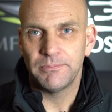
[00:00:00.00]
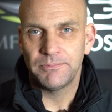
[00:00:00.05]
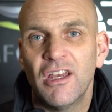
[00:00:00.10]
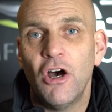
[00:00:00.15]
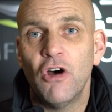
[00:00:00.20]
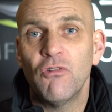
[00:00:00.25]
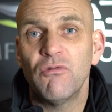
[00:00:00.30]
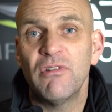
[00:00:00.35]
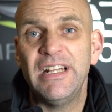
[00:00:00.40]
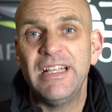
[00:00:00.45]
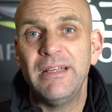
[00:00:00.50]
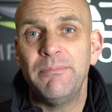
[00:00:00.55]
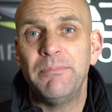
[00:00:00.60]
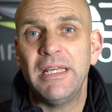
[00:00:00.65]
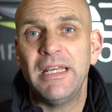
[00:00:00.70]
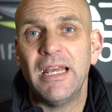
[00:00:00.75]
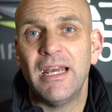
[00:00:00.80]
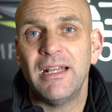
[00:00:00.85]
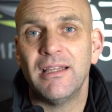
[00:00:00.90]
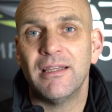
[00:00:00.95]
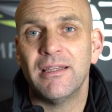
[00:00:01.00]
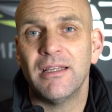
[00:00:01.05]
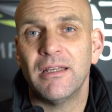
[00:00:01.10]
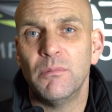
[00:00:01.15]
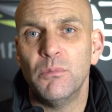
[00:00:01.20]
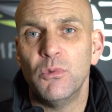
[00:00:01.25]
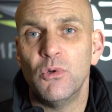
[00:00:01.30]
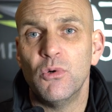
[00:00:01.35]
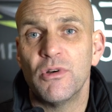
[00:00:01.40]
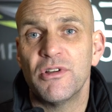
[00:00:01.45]
Can't really be
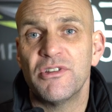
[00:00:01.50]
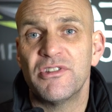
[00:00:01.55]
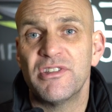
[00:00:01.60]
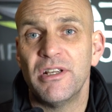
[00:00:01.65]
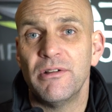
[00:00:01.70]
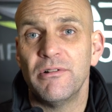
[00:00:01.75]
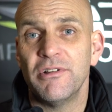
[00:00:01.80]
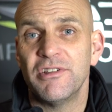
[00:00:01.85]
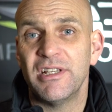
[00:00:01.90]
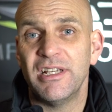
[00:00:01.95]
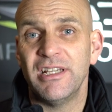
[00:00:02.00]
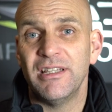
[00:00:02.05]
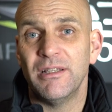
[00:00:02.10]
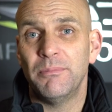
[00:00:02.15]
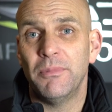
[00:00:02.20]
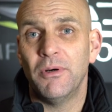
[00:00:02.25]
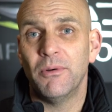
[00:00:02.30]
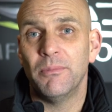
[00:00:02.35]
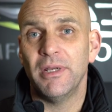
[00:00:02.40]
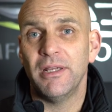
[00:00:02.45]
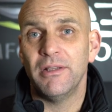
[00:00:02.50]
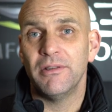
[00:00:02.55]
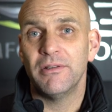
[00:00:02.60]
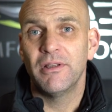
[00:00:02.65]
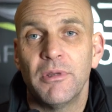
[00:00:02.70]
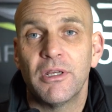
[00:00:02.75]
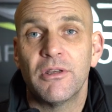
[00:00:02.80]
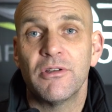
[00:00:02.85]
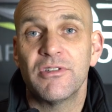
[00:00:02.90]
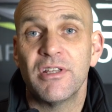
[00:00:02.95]
anything more serious in the bottom end
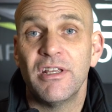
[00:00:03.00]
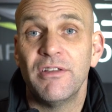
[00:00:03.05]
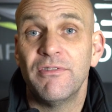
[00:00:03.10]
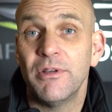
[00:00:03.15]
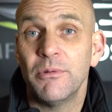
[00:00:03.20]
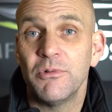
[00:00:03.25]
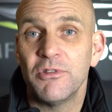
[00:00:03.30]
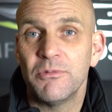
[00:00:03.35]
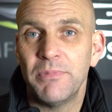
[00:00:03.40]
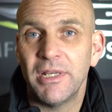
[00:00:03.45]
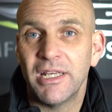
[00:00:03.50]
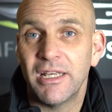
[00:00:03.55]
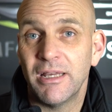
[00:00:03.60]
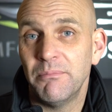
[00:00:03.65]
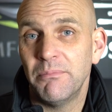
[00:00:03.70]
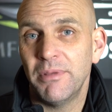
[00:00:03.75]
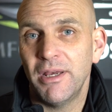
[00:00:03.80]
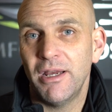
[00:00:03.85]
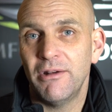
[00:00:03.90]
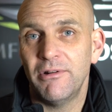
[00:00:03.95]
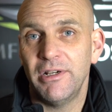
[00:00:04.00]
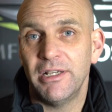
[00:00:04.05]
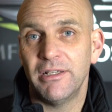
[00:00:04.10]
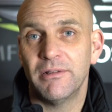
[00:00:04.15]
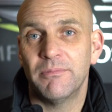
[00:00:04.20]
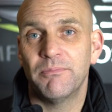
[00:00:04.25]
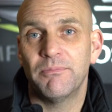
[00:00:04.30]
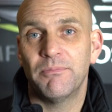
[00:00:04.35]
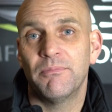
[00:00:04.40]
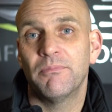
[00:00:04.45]
because if it was big end bearing,